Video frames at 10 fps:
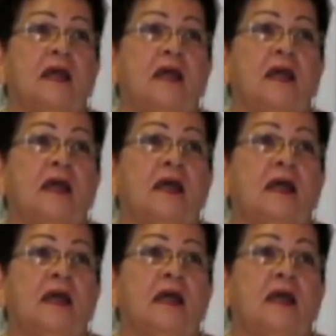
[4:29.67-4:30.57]
in the journey.
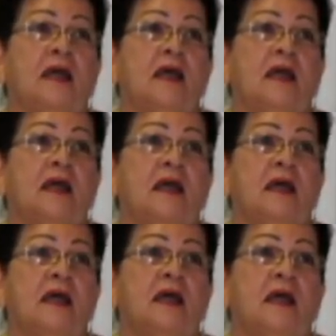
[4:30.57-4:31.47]
You've heard the expression,
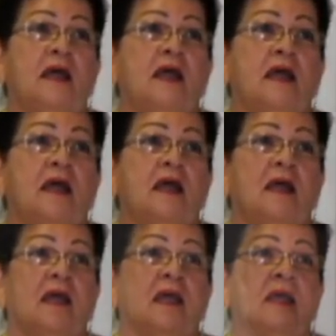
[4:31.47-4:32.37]
well, I've been in Rotary for
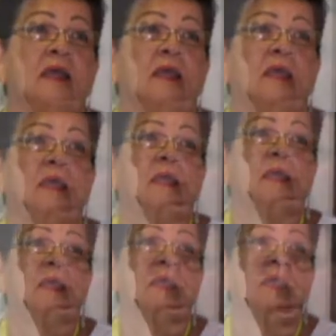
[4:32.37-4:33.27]
30 years, but I've only been
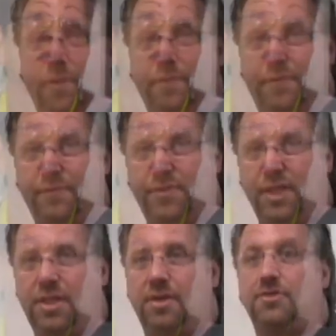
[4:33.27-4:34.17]
a Rotarian for
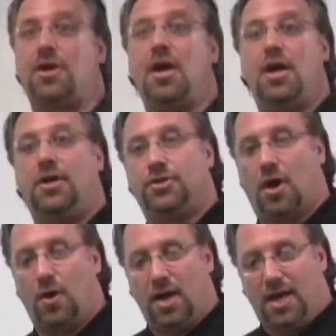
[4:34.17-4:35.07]
15 years.
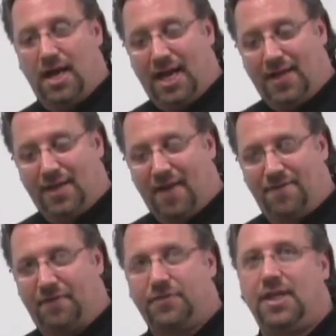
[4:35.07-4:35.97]
So in
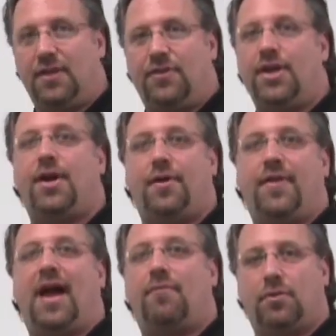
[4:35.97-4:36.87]
that 15th year,
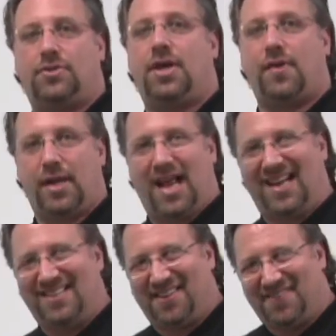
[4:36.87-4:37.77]
that Rotarian had
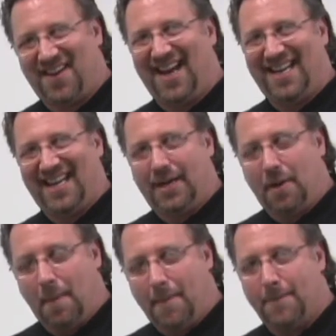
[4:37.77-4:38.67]
a defining
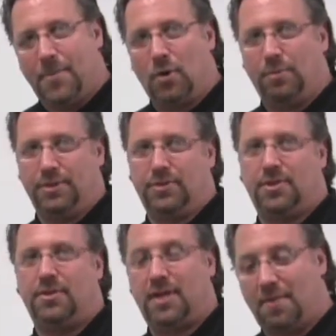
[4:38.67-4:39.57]
moment
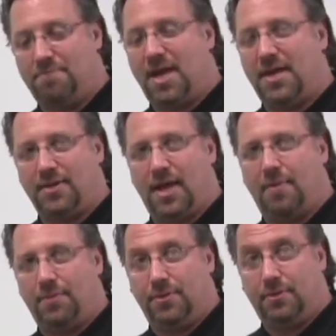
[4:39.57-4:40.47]
that made
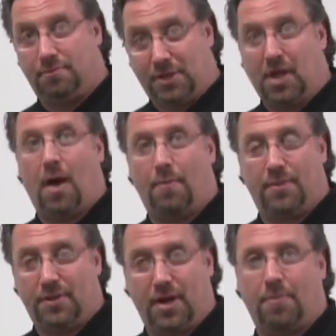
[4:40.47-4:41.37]
them become,
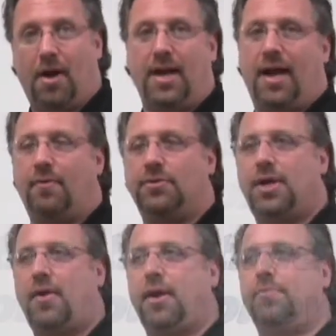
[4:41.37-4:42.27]
in their mind, a
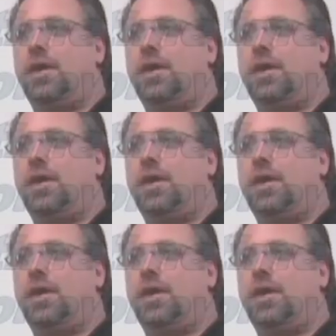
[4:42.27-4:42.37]
Rotarian.